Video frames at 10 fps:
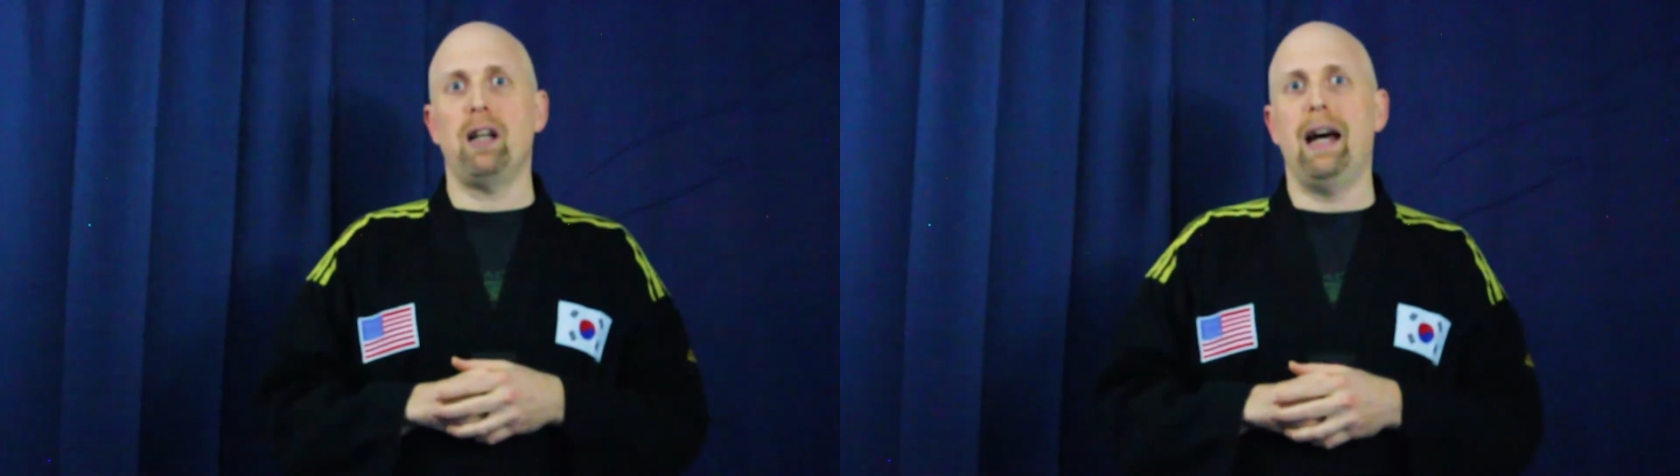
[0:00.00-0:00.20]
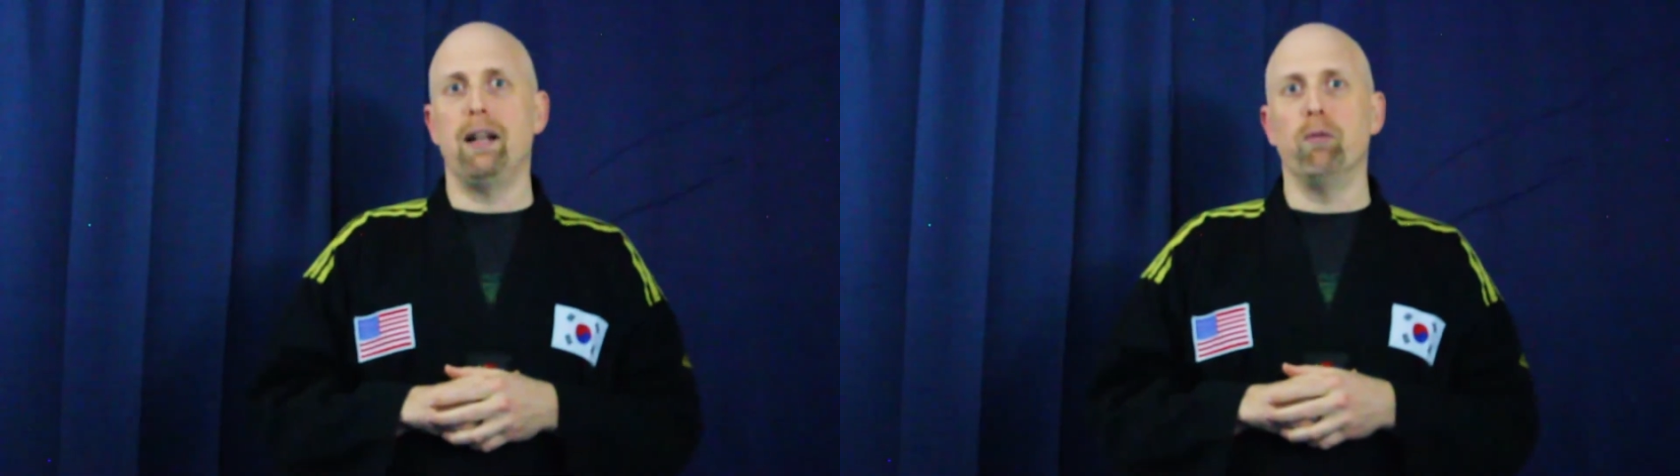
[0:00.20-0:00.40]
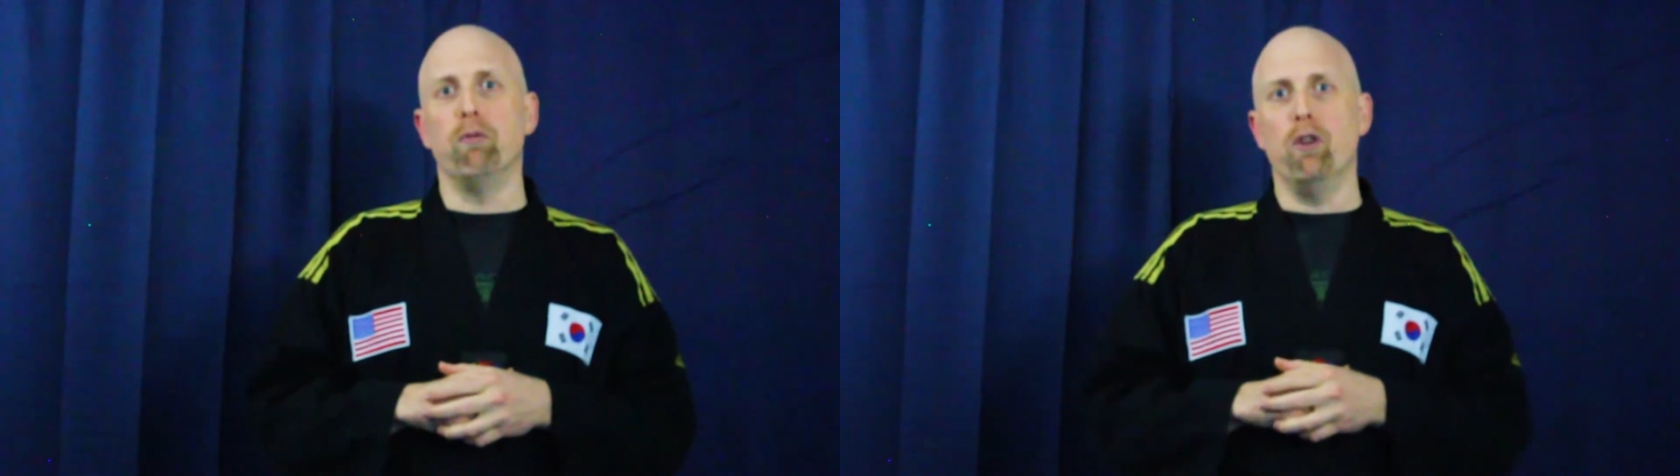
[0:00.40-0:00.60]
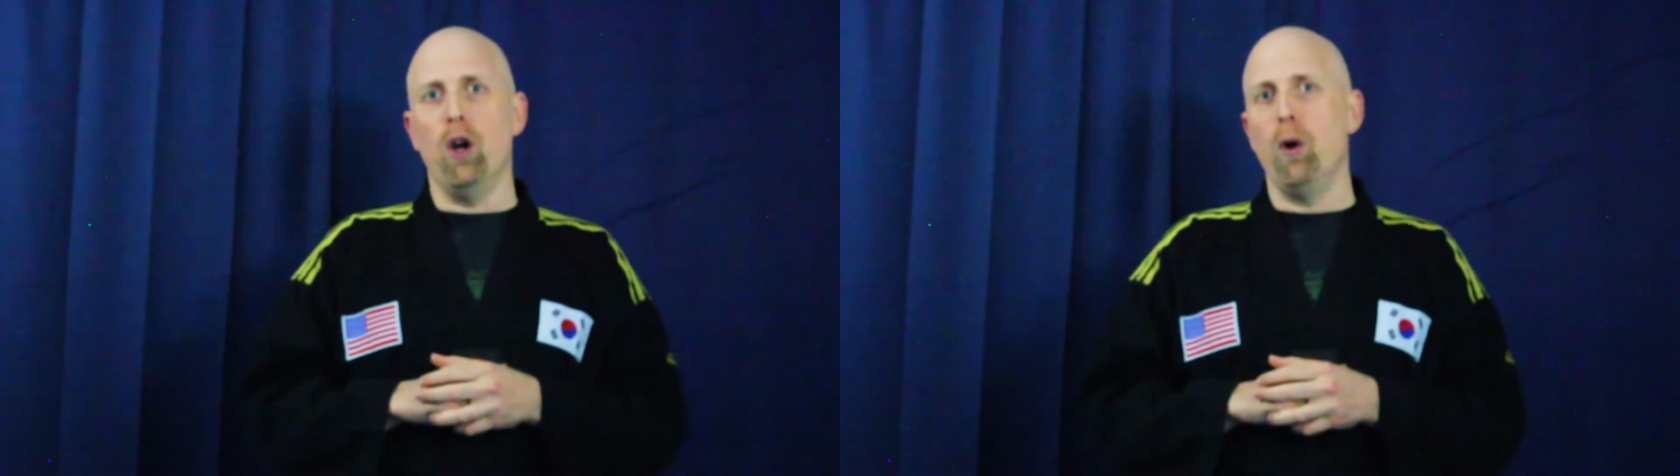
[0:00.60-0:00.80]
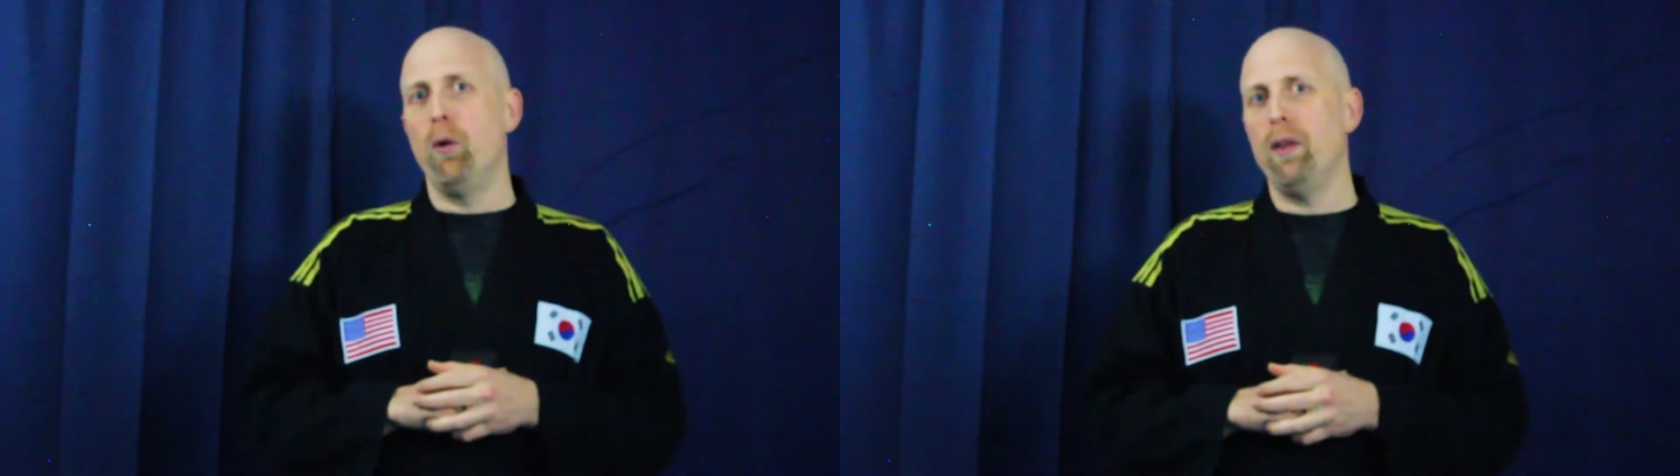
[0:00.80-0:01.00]
I don't
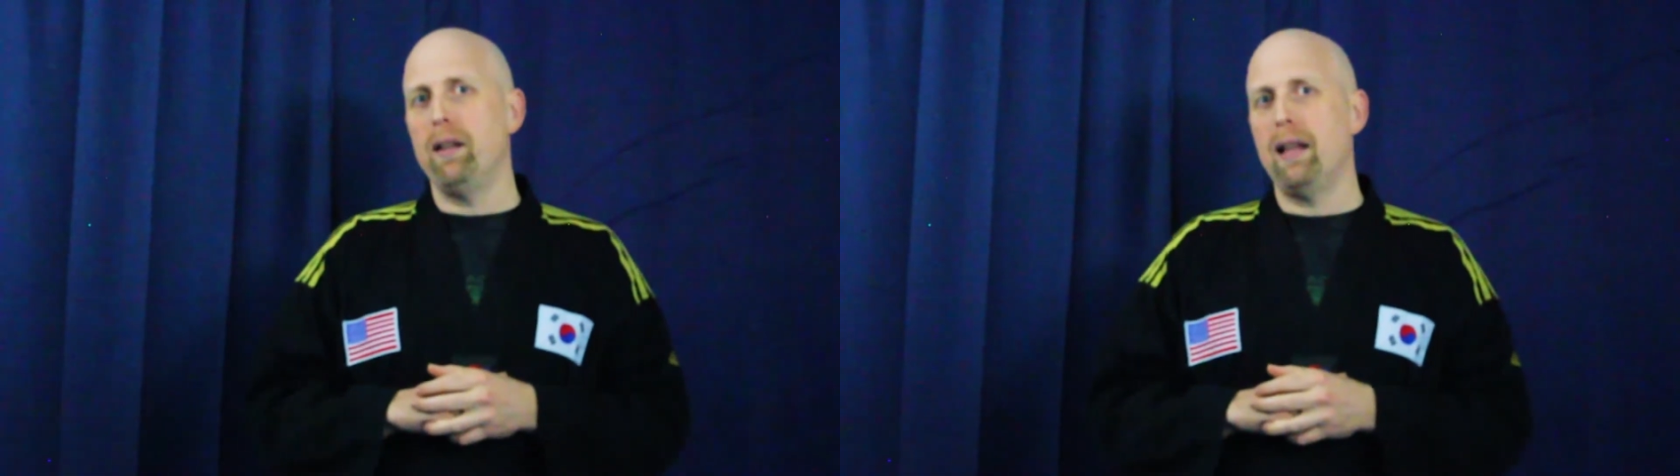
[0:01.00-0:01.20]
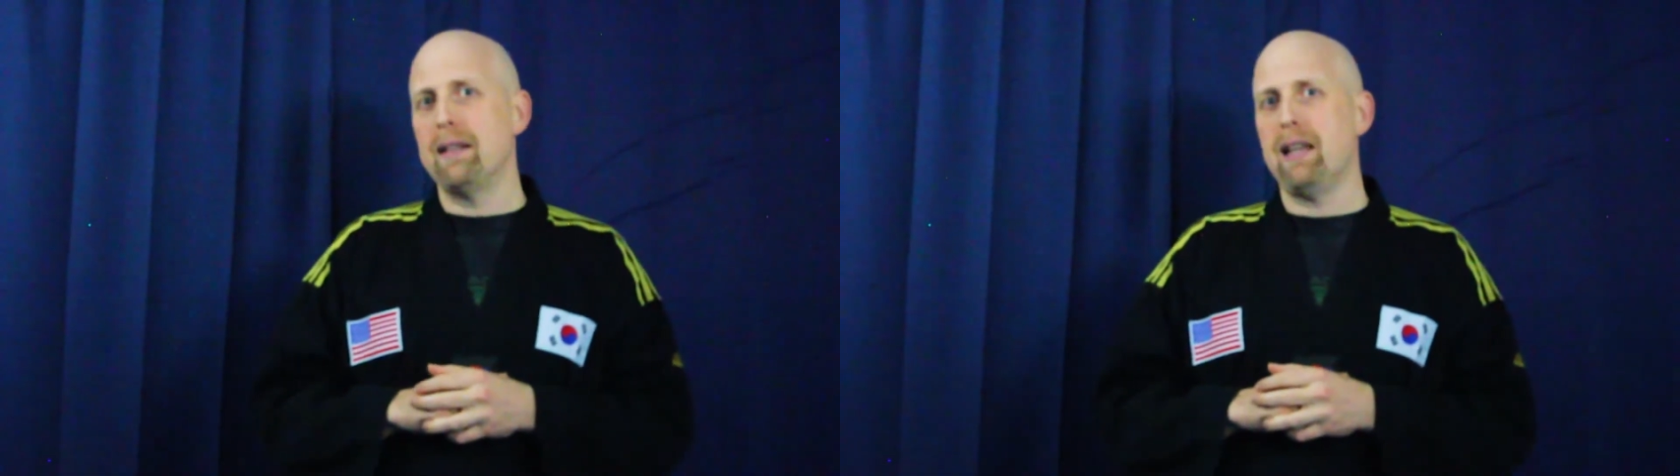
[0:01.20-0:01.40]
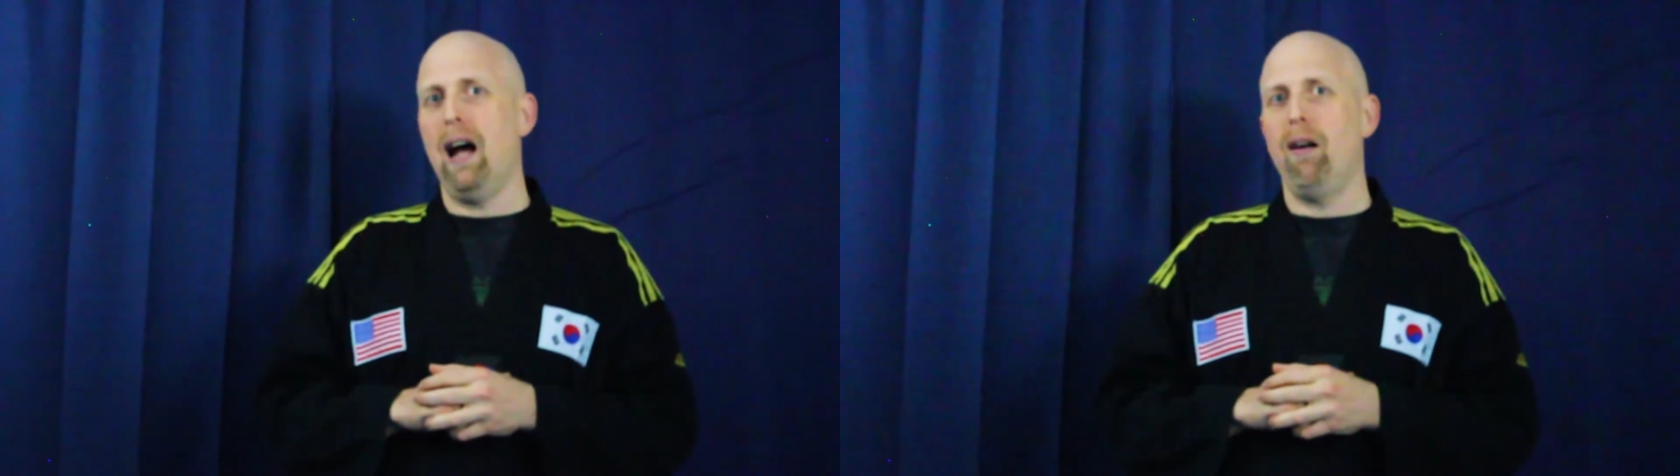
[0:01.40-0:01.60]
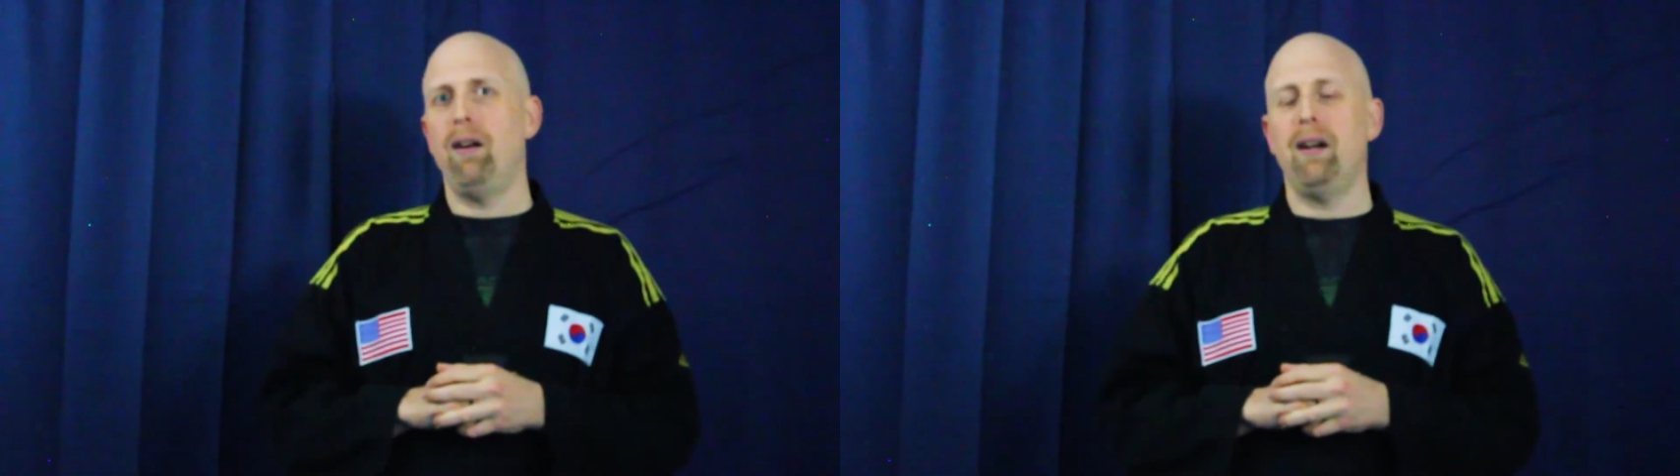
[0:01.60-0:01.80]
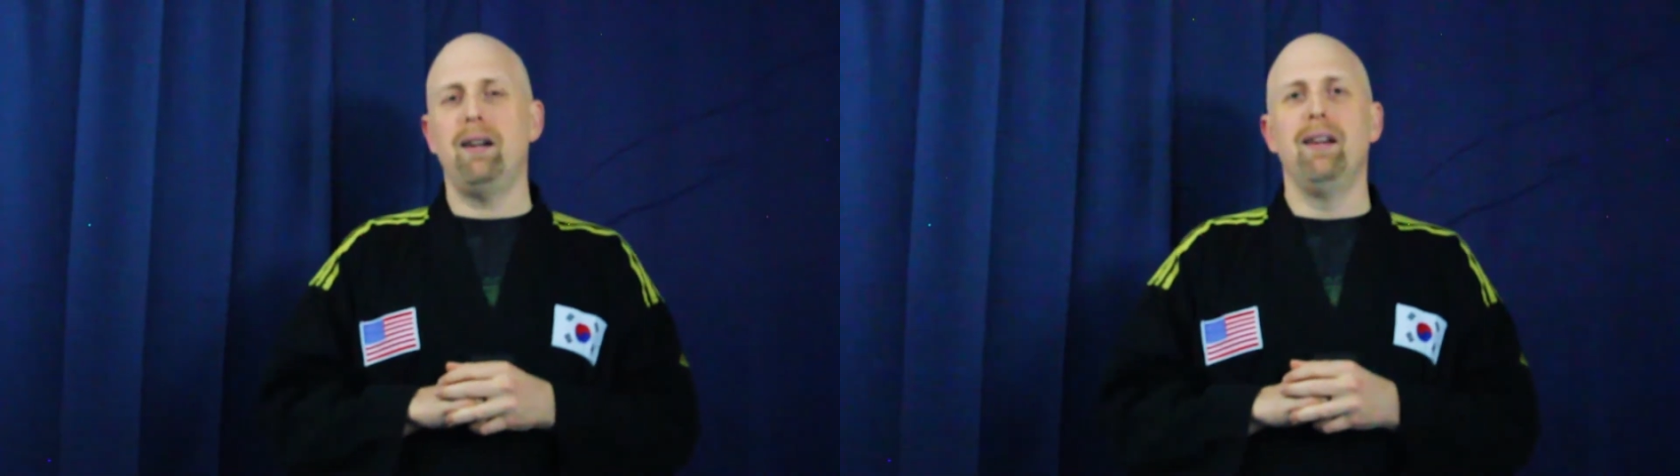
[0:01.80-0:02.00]
know that that's
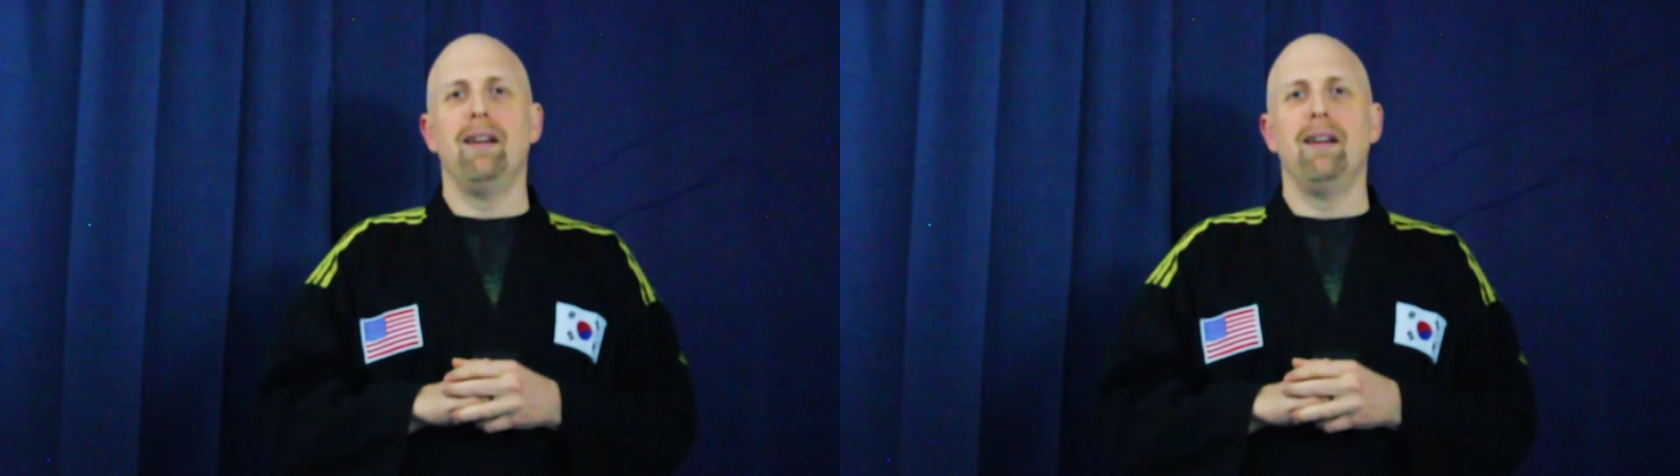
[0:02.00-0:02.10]
how